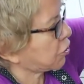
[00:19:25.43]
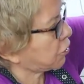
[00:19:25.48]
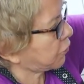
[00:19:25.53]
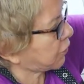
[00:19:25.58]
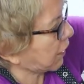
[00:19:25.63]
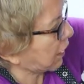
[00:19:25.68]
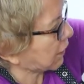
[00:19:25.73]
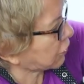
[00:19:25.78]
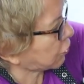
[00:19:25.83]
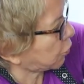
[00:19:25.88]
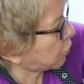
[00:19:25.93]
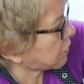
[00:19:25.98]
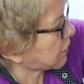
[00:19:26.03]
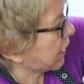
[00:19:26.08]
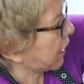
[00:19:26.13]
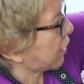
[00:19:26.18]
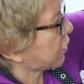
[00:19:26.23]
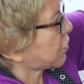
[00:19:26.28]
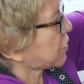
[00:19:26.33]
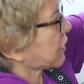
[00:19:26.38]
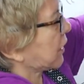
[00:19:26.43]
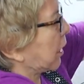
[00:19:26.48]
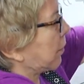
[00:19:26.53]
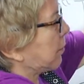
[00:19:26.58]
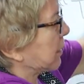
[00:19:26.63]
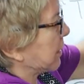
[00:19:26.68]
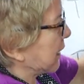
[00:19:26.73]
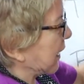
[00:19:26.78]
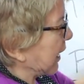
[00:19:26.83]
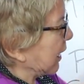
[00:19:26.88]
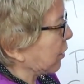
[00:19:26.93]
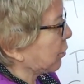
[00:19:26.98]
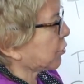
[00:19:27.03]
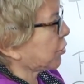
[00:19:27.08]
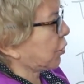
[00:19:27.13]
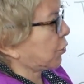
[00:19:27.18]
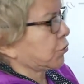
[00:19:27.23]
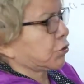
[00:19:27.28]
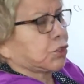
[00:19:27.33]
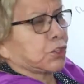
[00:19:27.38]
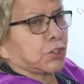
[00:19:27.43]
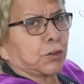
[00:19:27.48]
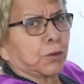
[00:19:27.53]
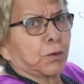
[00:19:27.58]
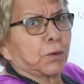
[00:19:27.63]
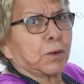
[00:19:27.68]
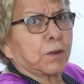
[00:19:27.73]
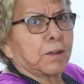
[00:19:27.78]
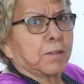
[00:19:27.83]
you've got those hairs coming down, don't you?